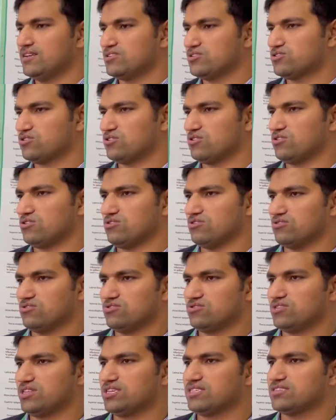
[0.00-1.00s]

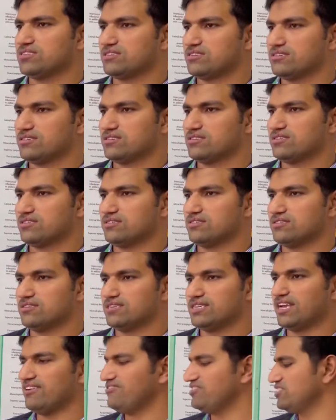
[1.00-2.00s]
there is a
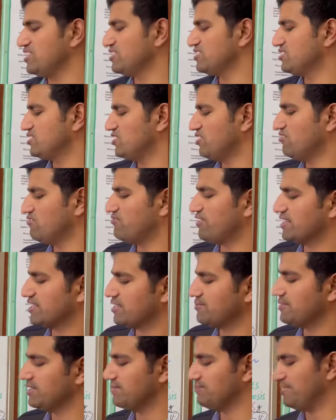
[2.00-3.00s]
deficiency of
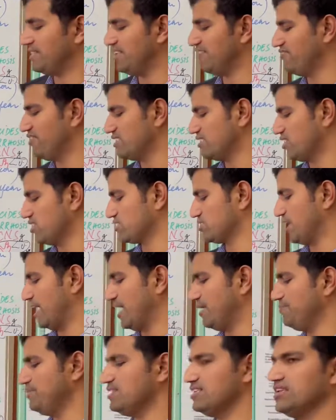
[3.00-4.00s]
vitamin B1 or
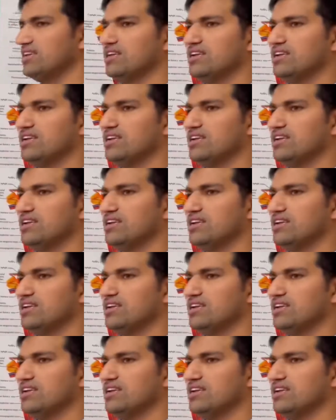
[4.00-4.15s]
thiamine.